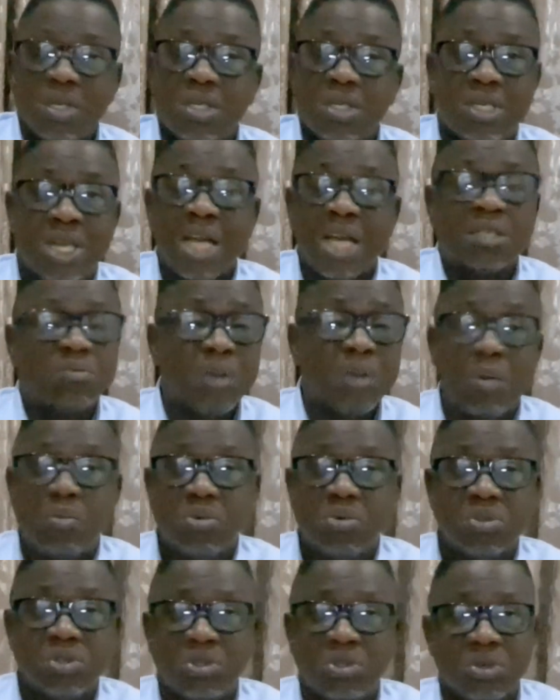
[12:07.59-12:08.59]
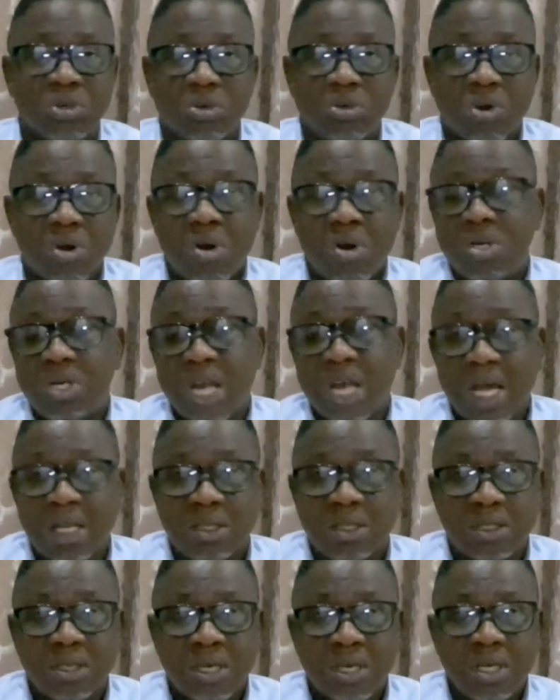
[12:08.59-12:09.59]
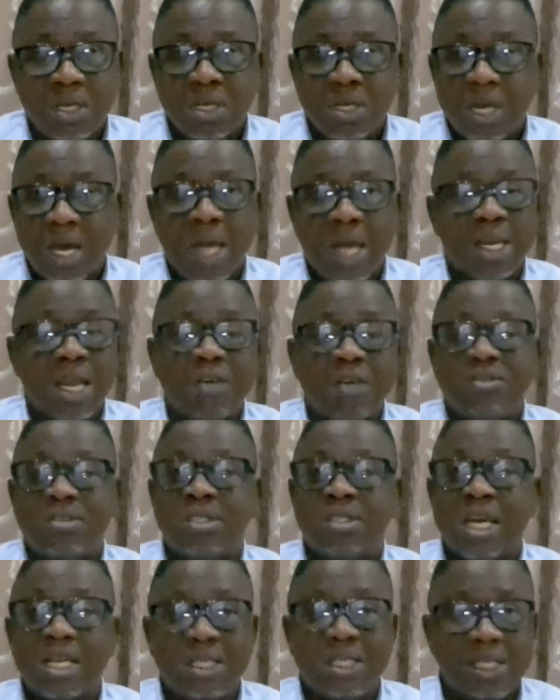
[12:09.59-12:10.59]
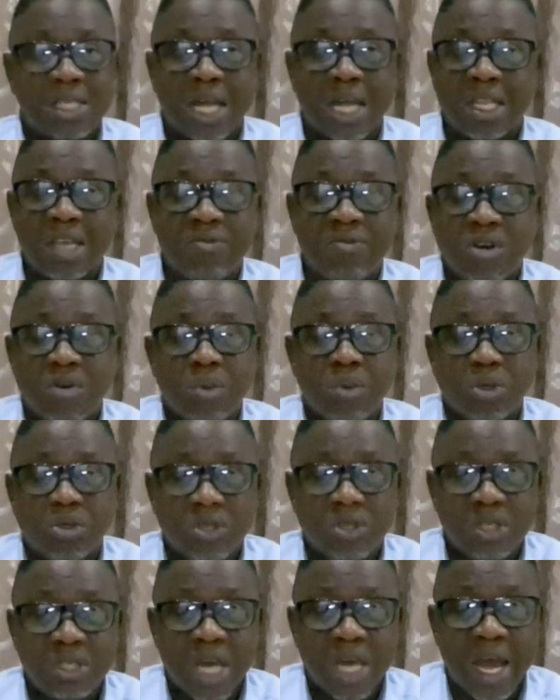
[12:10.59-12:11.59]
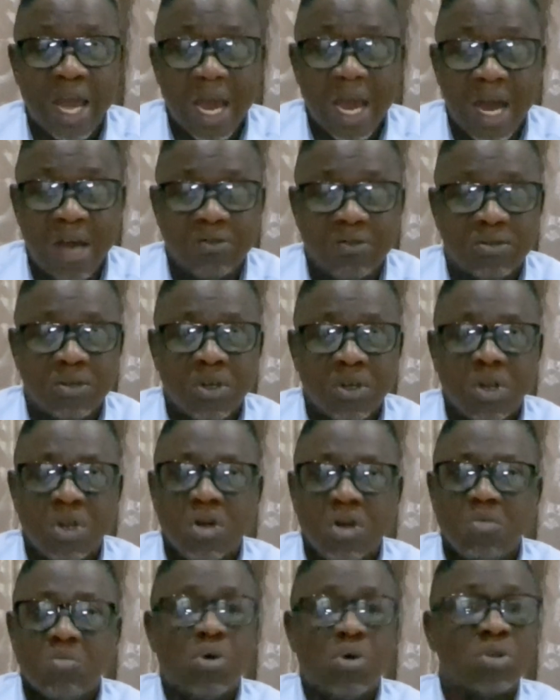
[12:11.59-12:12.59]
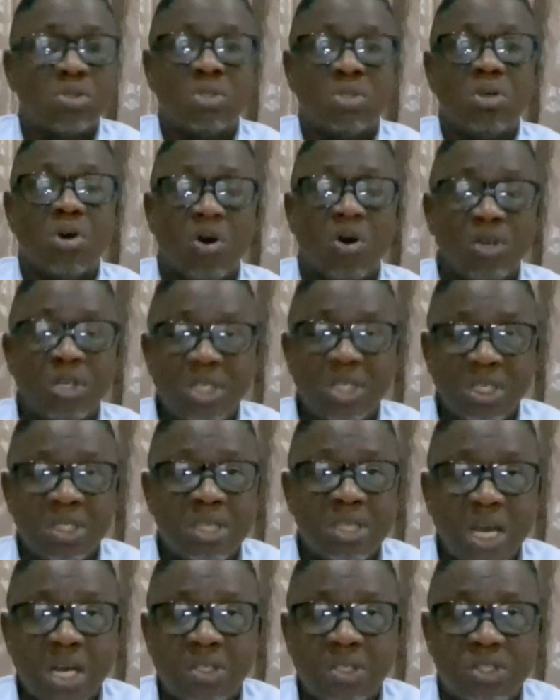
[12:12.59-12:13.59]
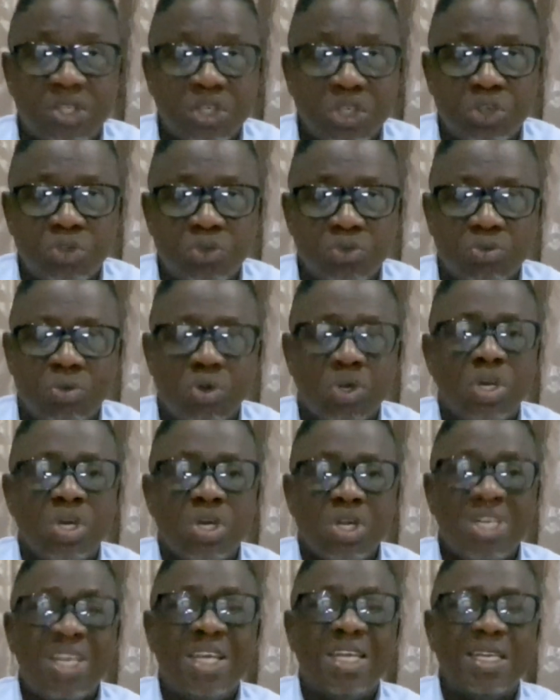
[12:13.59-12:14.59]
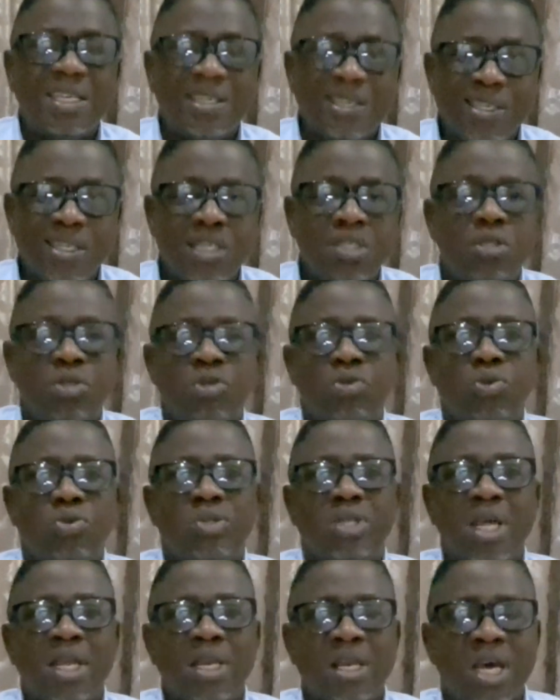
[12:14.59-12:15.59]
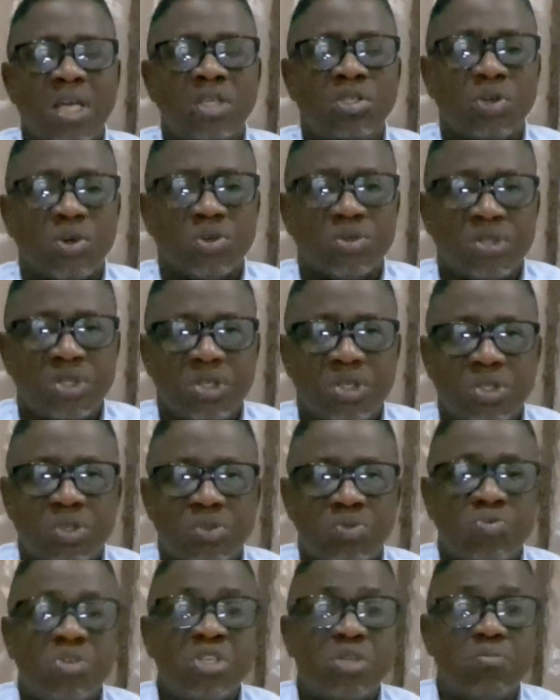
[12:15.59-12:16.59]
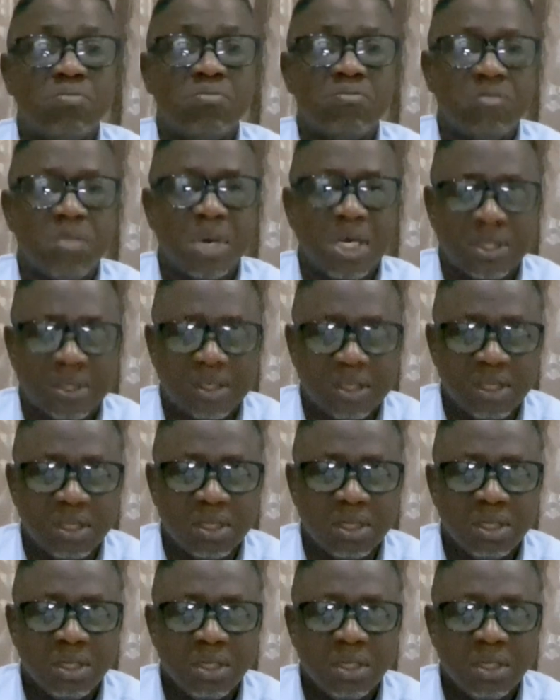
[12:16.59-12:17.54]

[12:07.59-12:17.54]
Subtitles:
That's my position on that. And I've said it at every opportunity I have. But on this girl's issue, they need to tender justice with mercy.